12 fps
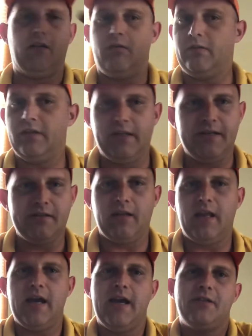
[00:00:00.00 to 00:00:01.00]
lease
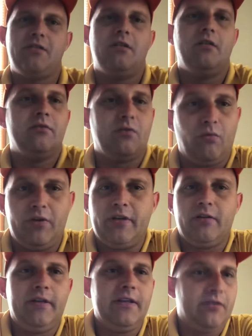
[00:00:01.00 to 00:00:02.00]
lasts. It's a 1 year
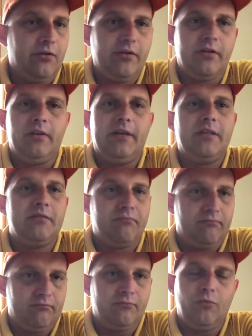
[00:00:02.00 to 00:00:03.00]
lease, 2 year lease,
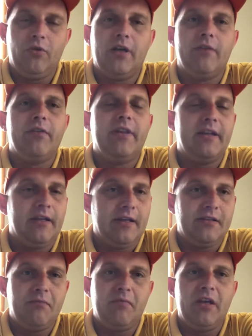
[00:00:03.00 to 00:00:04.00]
whatever that needs
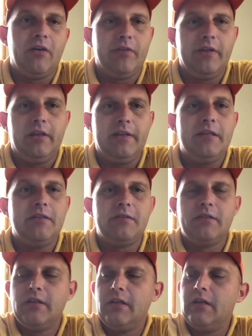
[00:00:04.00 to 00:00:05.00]
to be on the lease.
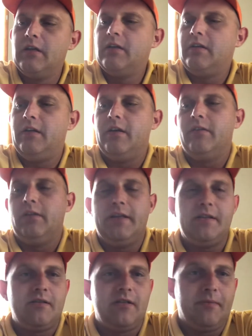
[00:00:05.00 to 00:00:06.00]
the
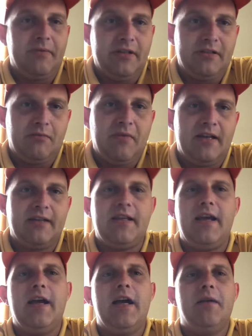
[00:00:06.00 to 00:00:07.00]
lease is up at this amount of
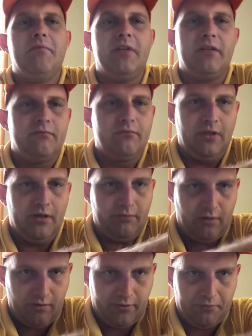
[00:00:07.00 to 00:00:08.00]
time, and
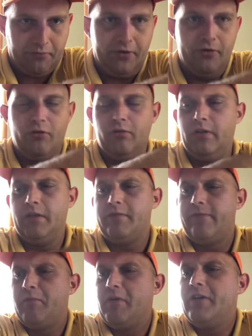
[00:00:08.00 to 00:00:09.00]
all your renewal
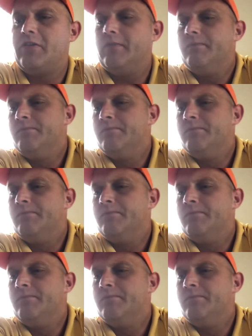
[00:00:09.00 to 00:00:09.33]
information.